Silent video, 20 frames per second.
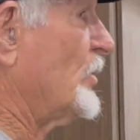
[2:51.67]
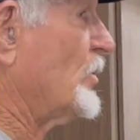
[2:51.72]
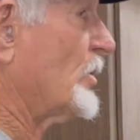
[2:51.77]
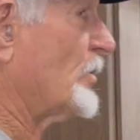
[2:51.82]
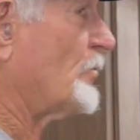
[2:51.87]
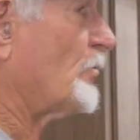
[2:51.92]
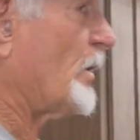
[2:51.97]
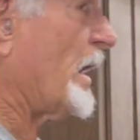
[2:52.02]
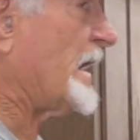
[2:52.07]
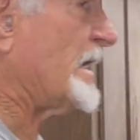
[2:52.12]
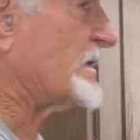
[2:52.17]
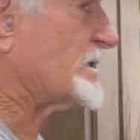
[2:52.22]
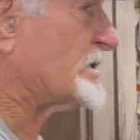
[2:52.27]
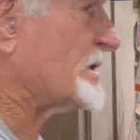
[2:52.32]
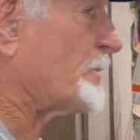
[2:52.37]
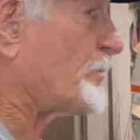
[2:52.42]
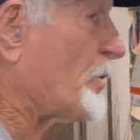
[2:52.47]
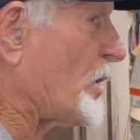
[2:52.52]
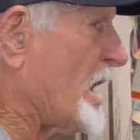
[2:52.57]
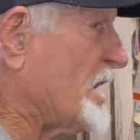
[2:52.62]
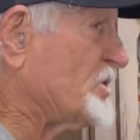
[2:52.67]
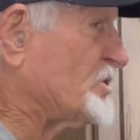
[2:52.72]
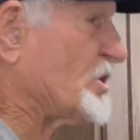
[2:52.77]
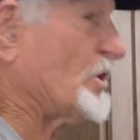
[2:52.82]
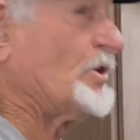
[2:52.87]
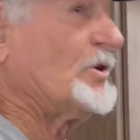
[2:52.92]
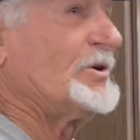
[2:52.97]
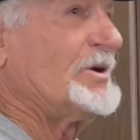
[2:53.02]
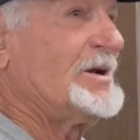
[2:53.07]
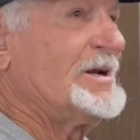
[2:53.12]
could raise the
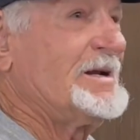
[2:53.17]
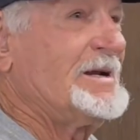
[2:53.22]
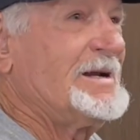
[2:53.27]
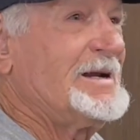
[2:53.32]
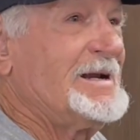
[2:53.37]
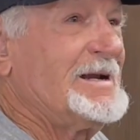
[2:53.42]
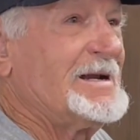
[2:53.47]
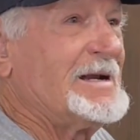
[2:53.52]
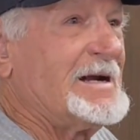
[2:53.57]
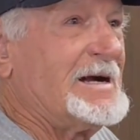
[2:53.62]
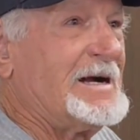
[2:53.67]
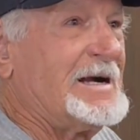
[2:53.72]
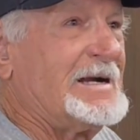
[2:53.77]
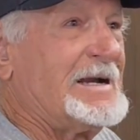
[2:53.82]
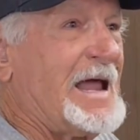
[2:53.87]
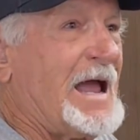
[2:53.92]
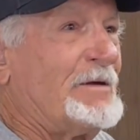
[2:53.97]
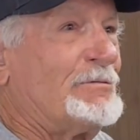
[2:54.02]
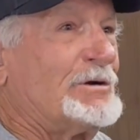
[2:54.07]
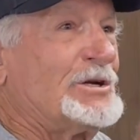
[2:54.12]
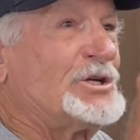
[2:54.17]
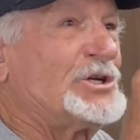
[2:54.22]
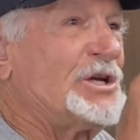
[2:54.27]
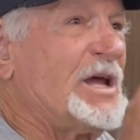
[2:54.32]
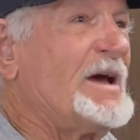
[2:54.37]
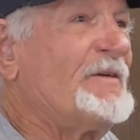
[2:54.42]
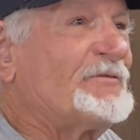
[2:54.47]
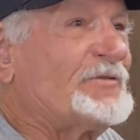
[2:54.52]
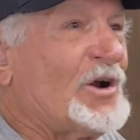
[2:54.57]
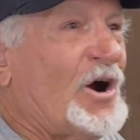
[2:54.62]
pressure and they would
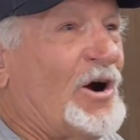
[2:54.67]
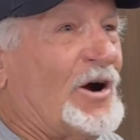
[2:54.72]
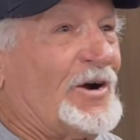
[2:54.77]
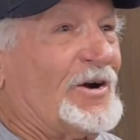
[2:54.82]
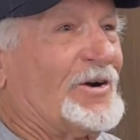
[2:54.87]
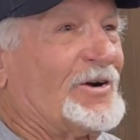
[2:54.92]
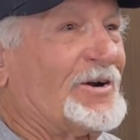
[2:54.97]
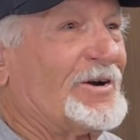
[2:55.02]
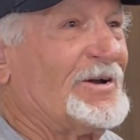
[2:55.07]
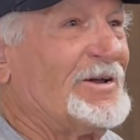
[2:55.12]
shift harder.